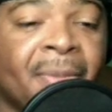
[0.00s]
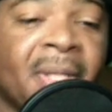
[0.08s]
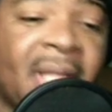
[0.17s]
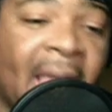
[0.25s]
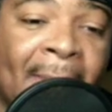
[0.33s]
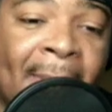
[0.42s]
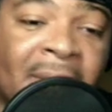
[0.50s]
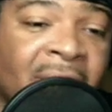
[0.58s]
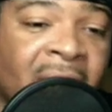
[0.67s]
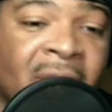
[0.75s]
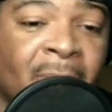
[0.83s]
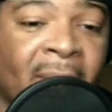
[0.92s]
came out to
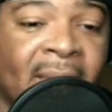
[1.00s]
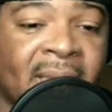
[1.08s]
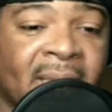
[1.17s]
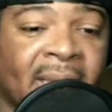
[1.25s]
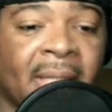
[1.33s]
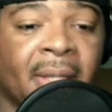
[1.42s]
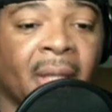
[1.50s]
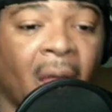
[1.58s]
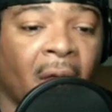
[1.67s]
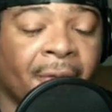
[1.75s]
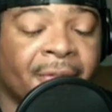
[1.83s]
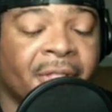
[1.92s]
this place that he
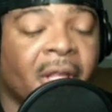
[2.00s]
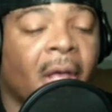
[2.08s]
loves,